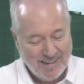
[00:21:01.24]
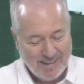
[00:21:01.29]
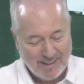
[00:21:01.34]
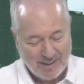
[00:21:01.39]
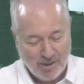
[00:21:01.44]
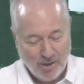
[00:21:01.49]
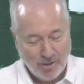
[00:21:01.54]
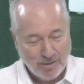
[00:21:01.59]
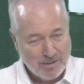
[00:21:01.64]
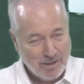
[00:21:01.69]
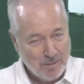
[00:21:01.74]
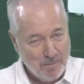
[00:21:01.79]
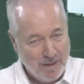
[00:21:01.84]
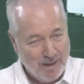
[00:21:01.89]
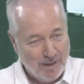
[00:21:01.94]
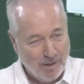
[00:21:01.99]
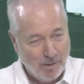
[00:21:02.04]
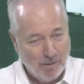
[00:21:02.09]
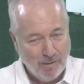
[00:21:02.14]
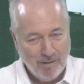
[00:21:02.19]

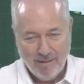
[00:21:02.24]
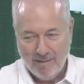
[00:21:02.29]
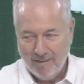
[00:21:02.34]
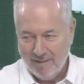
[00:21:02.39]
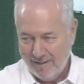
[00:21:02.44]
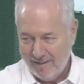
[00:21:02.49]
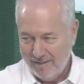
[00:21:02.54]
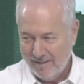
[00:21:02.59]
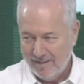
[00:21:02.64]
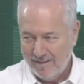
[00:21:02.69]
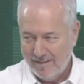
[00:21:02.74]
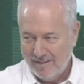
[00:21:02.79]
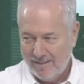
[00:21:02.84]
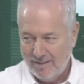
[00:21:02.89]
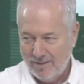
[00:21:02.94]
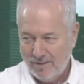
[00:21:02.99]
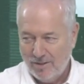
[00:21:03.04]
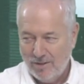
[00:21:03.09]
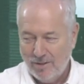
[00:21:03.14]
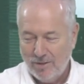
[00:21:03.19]
Cósemelo.
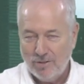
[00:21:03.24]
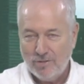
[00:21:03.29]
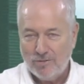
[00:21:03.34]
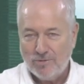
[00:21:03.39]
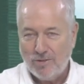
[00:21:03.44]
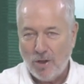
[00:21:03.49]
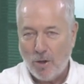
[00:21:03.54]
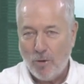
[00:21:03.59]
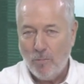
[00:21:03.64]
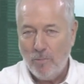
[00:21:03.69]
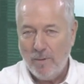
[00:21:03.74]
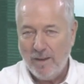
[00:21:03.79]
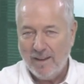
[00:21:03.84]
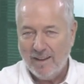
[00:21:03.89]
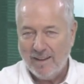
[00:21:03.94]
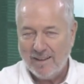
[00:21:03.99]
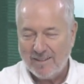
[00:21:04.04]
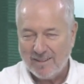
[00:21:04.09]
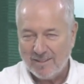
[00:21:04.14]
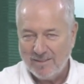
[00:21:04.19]
Show me
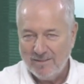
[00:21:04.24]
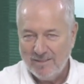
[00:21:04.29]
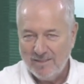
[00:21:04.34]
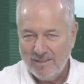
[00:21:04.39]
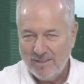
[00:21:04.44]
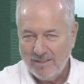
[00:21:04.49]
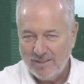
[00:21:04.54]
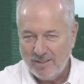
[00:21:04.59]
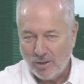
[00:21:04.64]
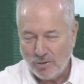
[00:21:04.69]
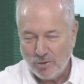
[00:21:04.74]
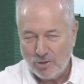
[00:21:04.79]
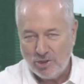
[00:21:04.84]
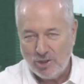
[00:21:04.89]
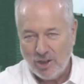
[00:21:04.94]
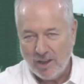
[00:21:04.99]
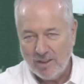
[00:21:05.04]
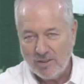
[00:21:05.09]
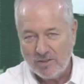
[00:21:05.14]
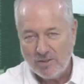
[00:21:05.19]
it. No,
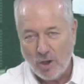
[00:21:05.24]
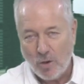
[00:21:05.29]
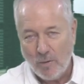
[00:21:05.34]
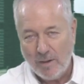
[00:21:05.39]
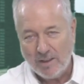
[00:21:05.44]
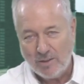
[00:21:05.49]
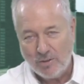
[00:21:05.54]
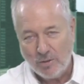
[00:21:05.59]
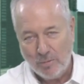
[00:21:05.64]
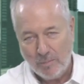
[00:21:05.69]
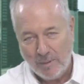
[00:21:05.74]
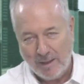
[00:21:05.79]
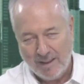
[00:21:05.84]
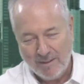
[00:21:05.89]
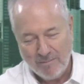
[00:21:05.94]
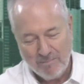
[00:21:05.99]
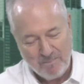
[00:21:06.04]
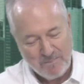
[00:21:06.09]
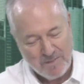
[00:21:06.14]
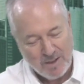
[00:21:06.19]
show it to me.
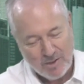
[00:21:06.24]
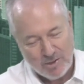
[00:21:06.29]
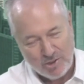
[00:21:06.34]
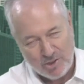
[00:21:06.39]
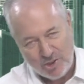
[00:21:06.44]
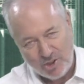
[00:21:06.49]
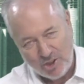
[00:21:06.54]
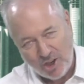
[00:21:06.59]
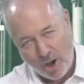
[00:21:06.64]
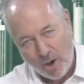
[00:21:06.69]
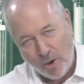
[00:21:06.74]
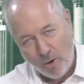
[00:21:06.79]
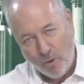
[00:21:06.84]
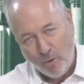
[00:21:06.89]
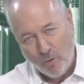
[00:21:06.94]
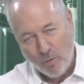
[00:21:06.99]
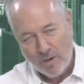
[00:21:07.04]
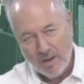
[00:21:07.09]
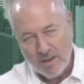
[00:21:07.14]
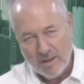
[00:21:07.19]

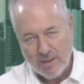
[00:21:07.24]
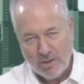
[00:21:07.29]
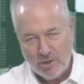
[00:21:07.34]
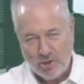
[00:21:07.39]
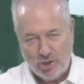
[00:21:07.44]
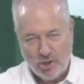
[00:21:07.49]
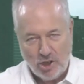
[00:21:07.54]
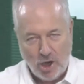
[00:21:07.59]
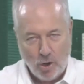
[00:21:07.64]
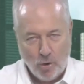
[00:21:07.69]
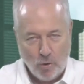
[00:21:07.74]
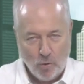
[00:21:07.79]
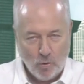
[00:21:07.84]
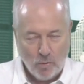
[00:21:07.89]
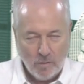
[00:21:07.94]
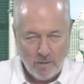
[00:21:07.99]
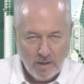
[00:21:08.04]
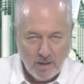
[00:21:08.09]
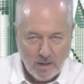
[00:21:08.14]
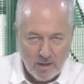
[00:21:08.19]
Show.
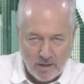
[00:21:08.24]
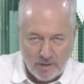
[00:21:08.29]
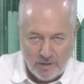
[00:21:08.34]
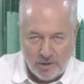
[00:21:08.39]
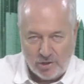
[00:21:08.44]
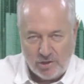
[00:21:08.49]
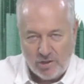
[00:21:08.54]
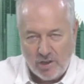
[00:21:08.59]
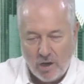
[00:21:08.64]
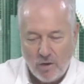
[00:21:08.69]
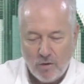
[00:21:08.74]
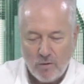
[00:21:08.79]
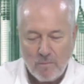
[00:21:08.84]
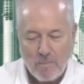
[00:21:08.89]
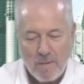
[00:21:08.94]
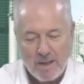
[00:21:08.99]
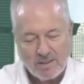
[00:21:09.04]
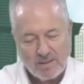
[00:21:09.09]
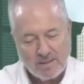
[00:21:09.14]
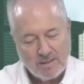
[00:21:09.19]
The show
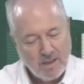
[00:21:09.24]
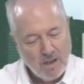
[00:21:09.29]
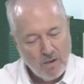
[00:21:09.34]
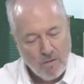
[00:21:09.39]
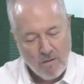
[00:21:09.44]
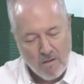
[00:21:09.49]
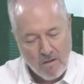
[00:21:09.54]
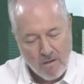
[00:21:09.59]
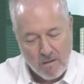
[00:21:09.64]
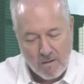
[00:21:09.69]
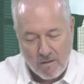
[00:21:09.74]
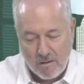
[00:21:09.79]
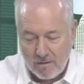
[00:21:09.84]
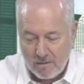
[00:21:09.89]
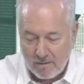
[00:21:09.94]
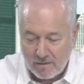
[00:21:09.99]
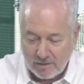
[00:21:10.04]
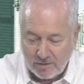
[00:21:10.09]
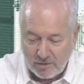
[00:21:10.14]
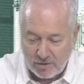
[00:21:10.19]
must go
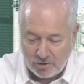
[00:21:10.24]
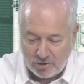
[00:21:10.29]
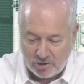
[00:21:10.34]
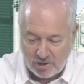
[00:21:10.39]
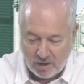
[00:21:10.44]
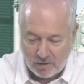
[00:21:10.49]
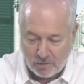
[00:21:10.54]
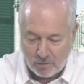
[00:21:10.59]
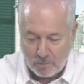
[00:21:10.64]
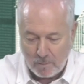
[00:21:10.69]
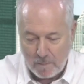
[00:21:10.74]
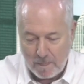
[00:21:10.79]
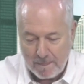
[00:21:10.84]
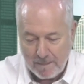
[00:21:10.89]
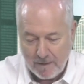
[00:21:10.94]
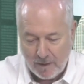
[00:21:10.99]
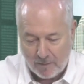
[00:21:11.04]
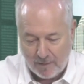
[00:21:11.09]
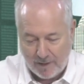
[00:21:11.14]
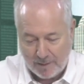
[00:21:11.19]
on, the show.
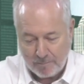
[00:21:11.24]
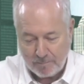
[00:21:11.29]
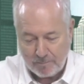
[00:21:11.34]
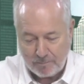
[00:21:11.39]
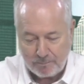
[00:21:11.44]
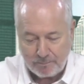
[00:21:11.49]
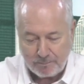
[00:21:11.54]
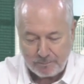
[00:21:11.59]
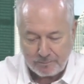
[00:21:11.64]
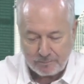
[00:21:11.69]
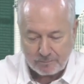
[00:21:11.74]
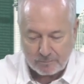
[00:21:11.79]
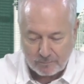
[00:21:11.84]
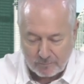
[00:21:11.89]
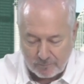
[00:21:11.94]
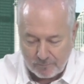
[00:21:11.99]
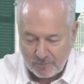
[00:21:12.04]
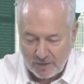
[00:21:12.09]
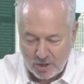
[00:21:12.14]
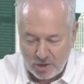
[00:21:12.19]
All right.
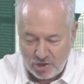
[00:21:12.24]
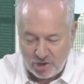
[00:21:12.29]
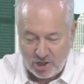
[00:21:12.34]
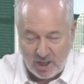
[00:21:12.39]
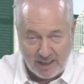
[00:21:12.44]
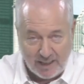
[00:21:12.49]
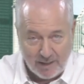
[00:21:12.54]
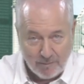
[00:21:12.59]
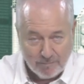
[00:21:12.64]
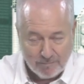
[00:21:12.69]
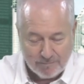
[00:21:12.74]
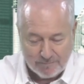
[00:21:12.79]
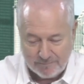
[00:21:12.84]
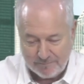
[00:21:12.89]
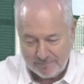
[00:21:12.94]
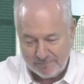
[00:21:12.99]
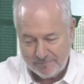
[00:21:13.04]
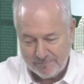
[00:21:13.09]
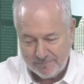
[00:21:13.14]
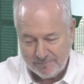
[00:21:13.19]
She.
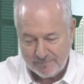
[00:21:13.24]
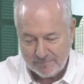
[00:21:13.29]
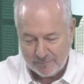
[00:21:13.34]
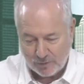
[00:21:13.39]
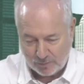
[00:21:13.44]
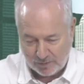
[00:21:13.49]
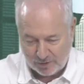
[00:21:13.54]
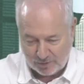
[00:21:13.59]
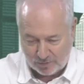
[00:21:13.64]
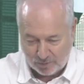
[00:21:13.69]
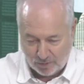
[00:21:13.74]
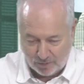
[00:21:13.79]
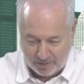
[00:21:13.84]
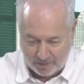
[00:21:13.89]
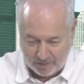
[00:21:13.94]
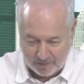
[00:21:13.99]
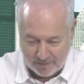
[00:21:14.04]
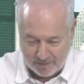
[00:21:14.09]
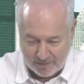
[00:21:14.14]
¿Dónde estoy?